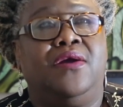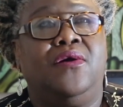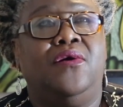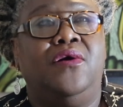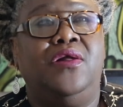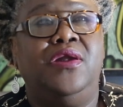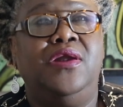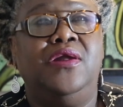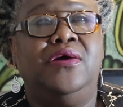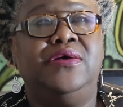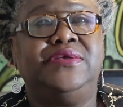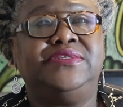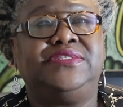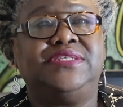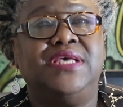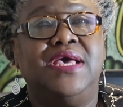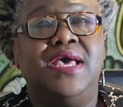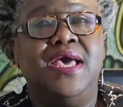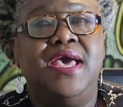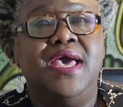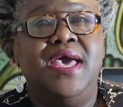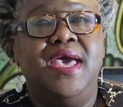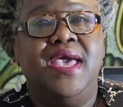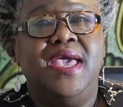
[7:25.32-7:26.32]
colors.
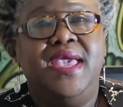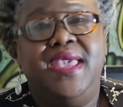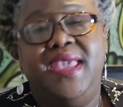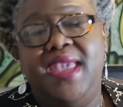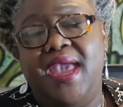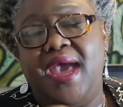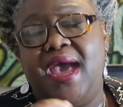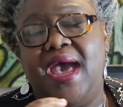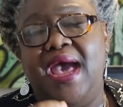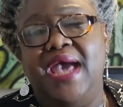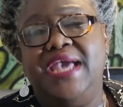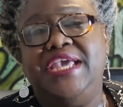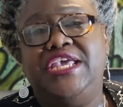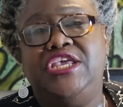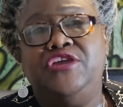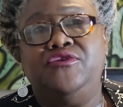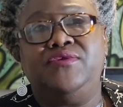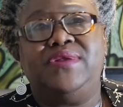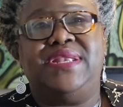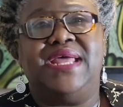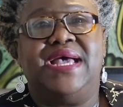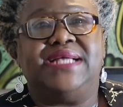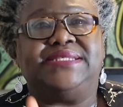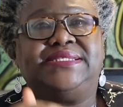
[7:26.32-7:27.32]
He
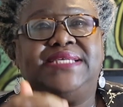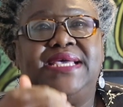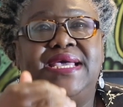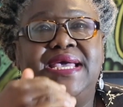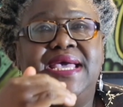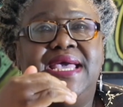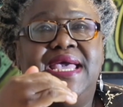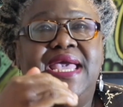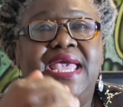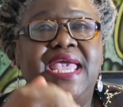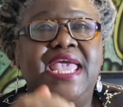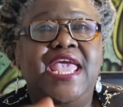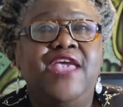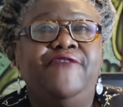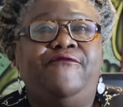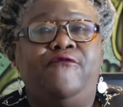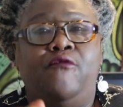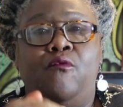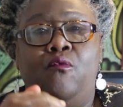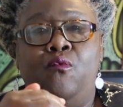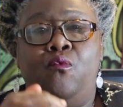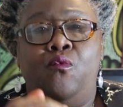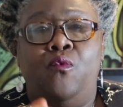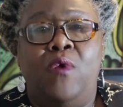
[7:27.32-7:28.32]
argued that if
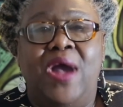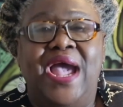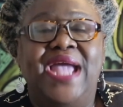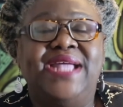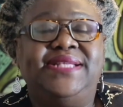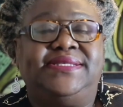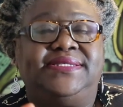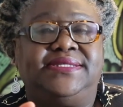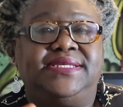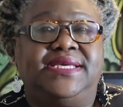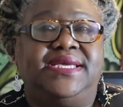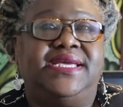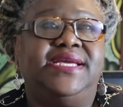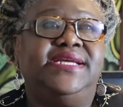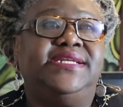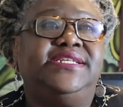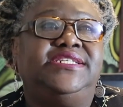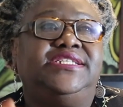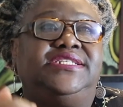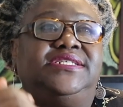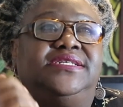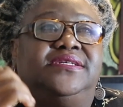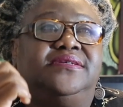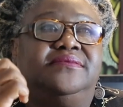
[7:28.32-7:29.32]
white
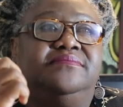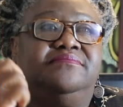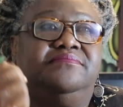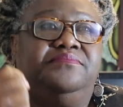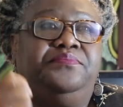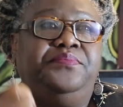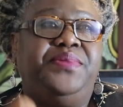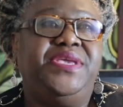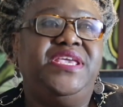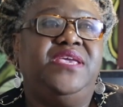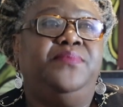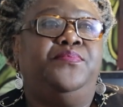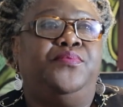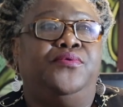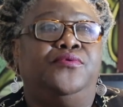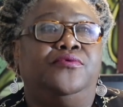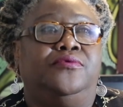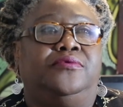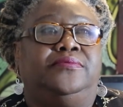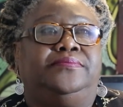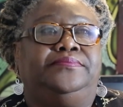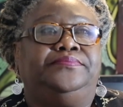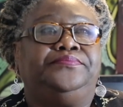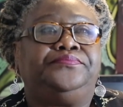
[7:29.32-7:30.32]
skinned
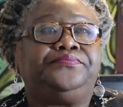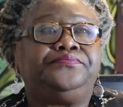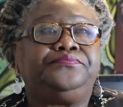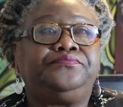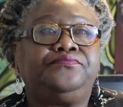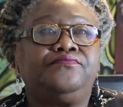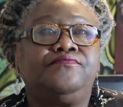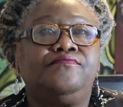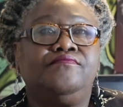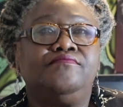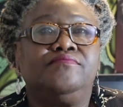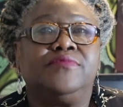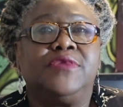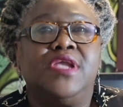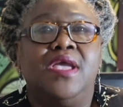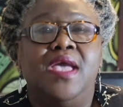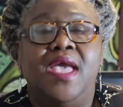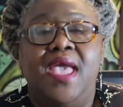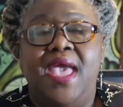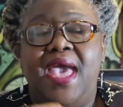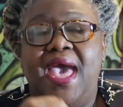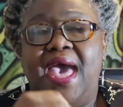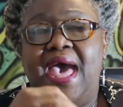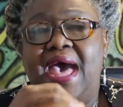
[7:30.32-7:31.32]
people
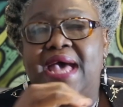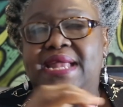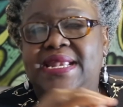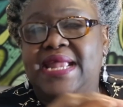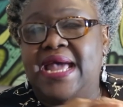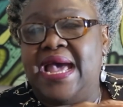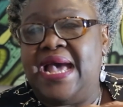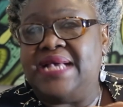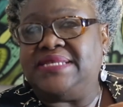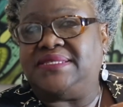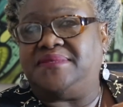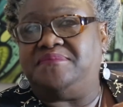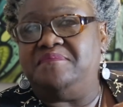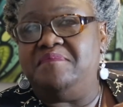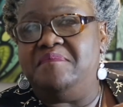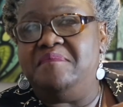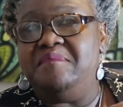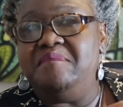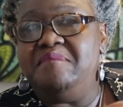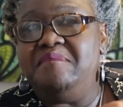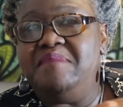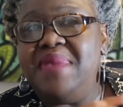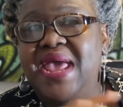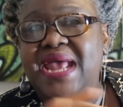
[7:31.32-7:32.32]
had as
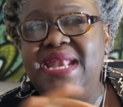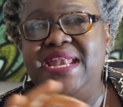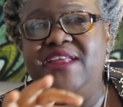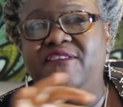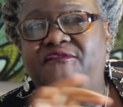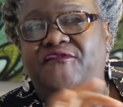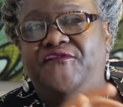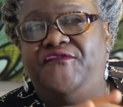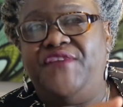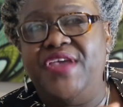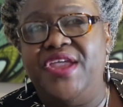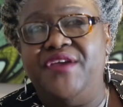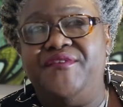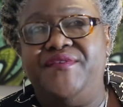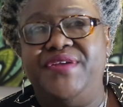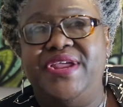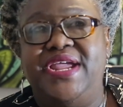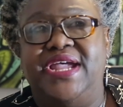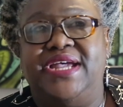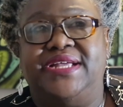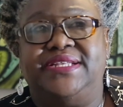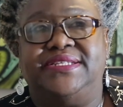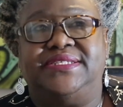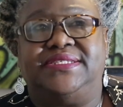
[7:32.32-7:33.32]
many
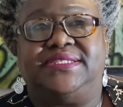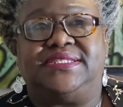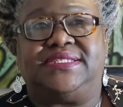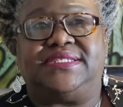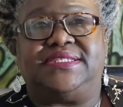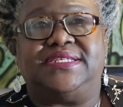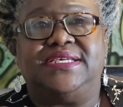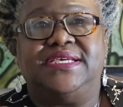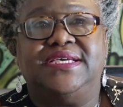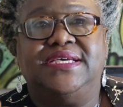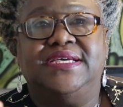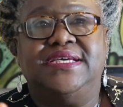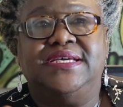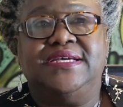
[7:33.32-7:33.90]
variants